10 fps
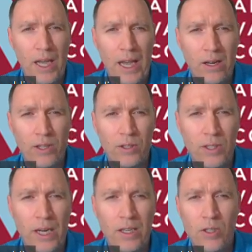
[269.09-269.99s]
and also
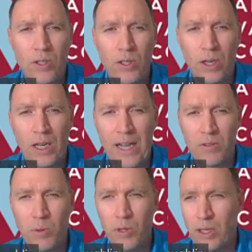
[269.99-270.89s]
that you do your
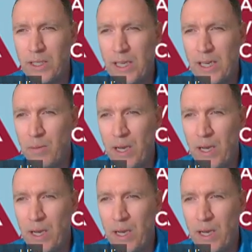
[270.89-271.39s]
classwork on a daily